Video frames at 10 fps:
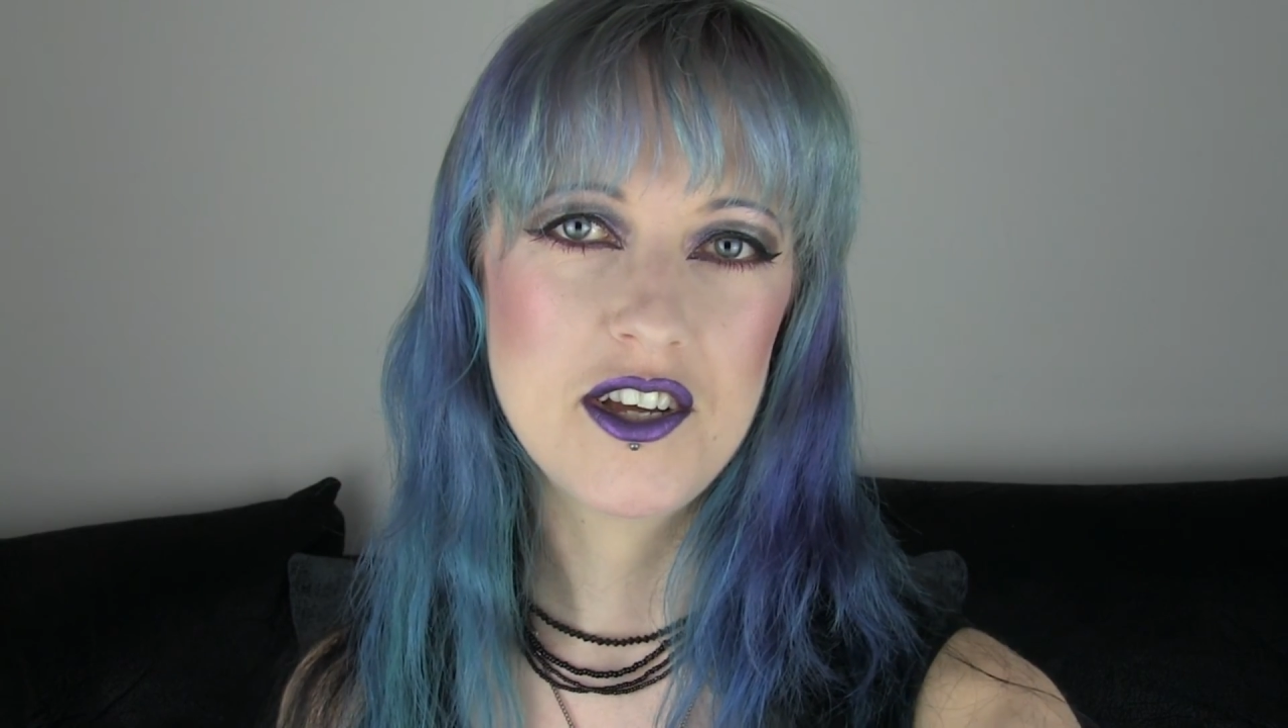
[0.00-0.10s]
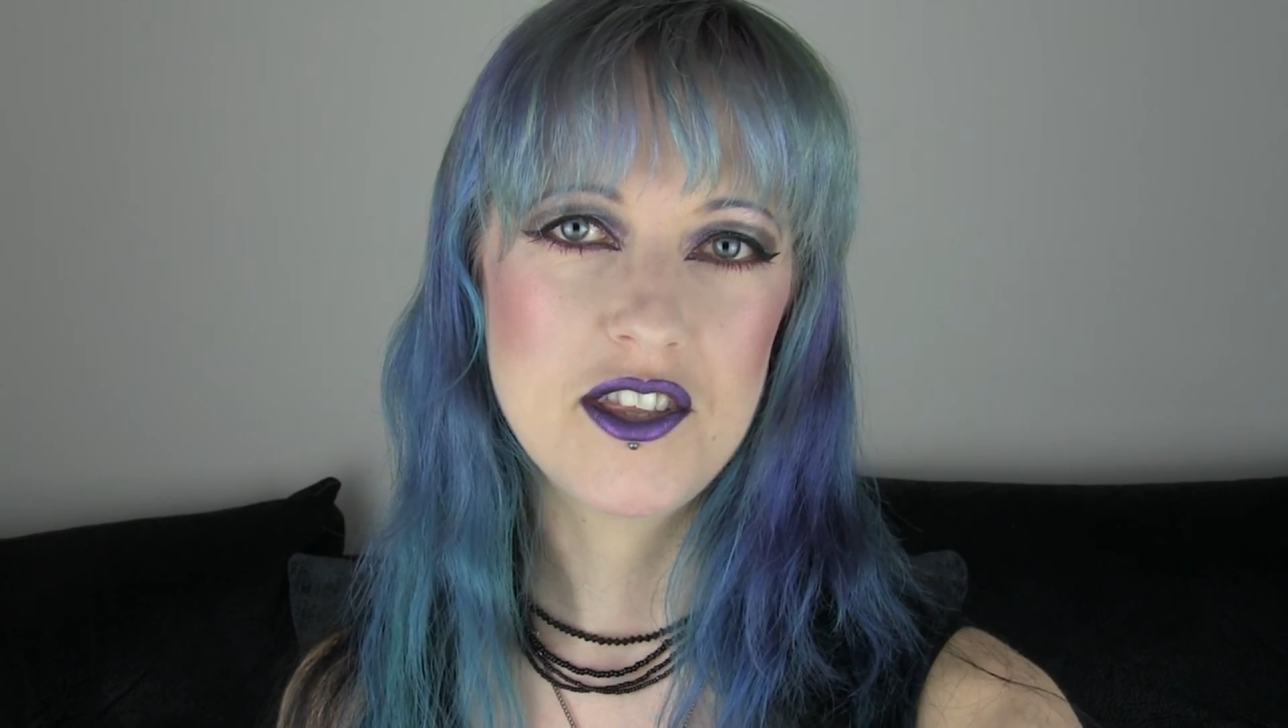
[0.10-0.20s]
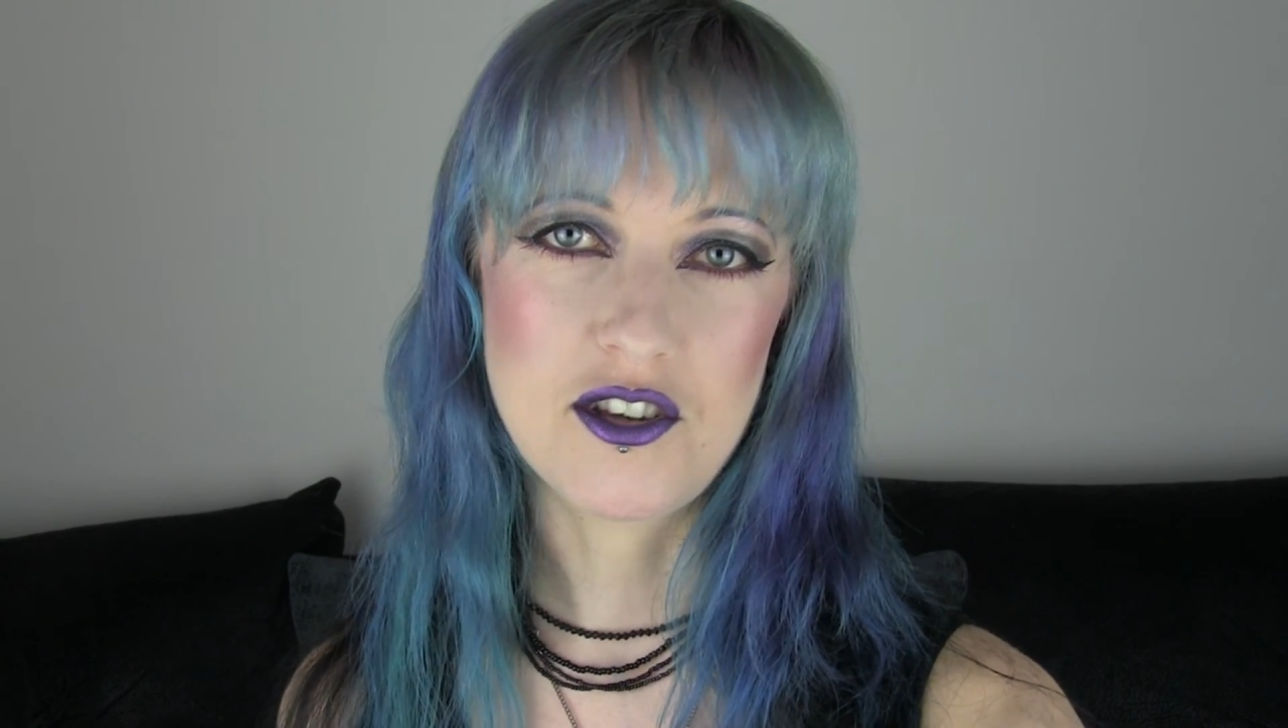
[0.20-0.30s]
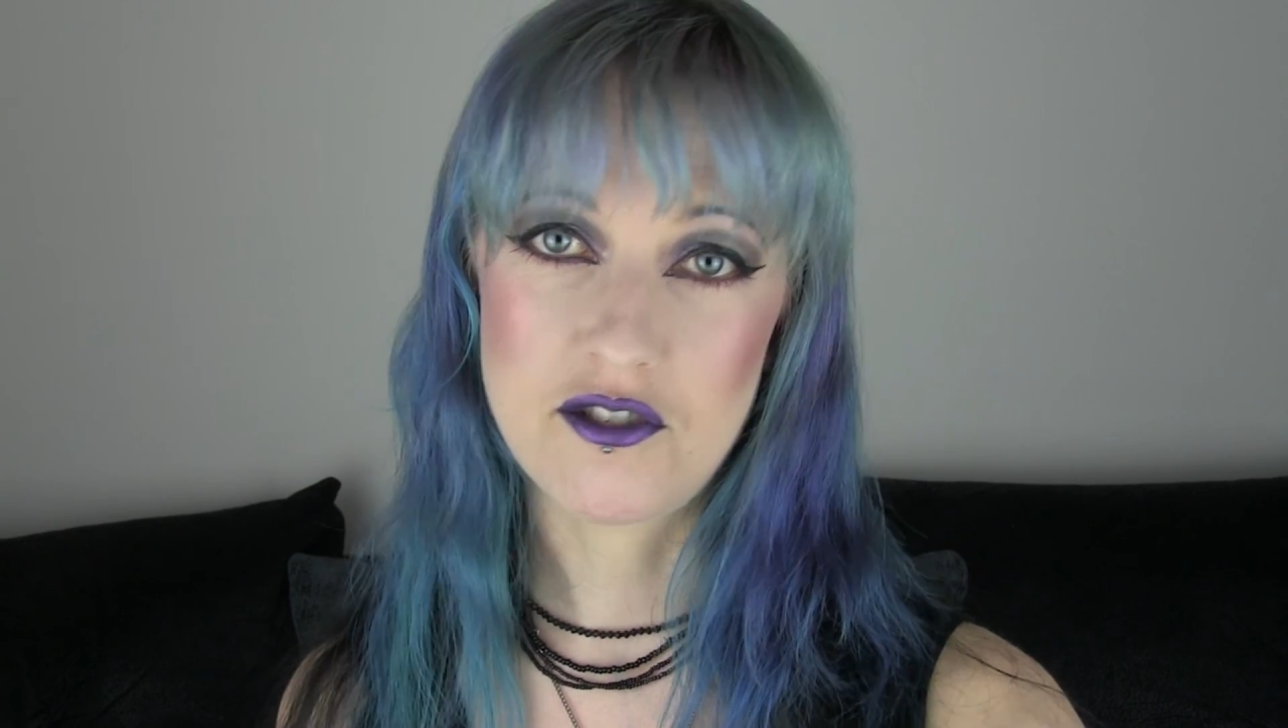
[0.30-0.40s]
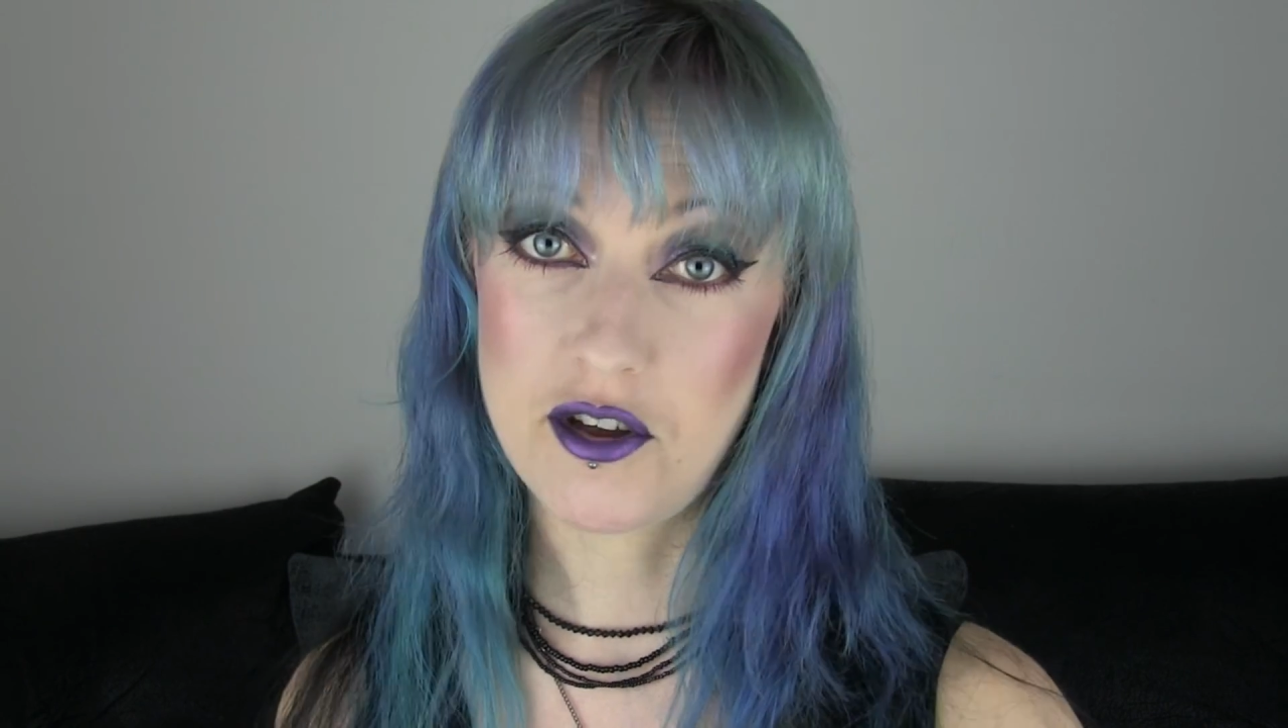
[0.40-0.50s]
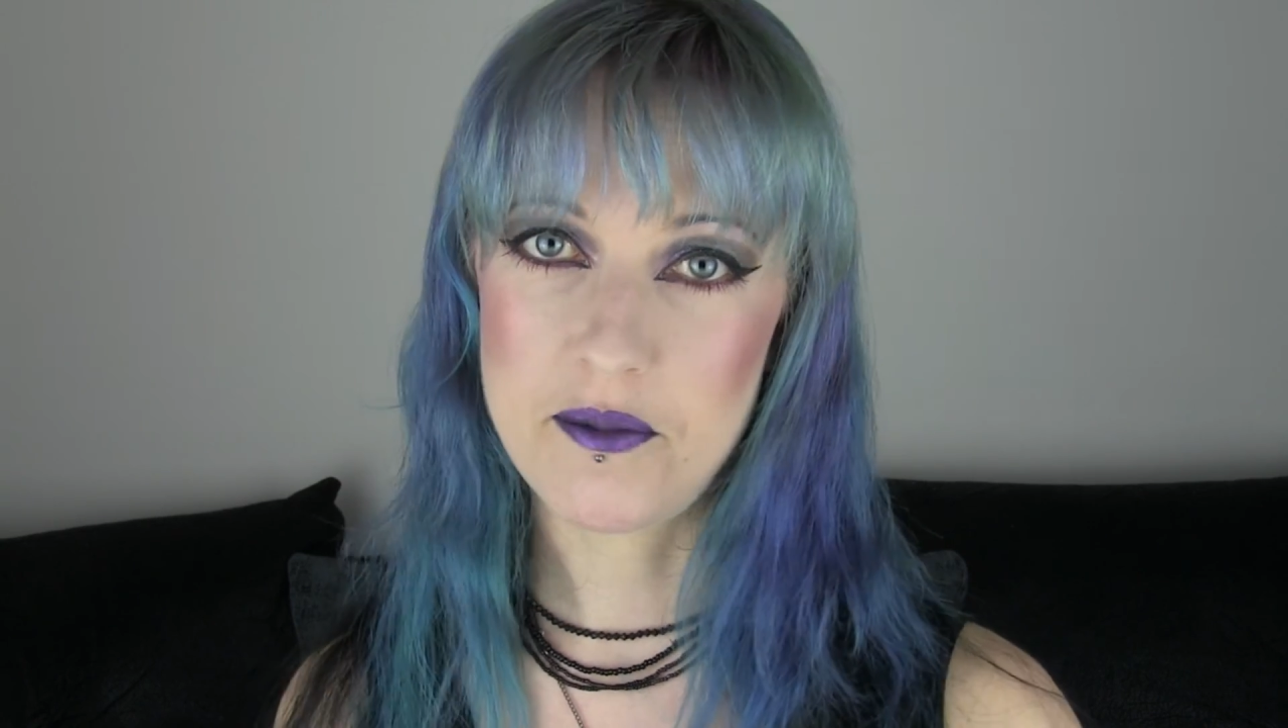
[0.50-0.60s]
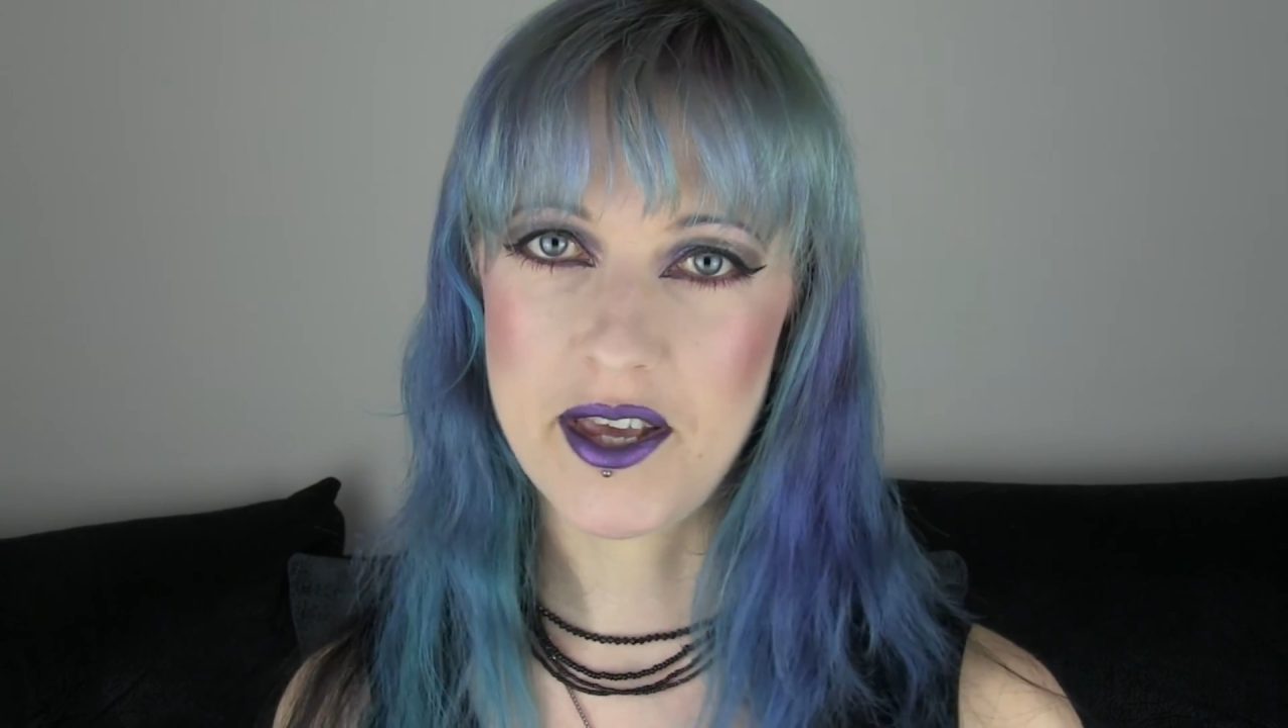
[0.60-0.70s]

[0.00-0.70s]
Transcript: the Crow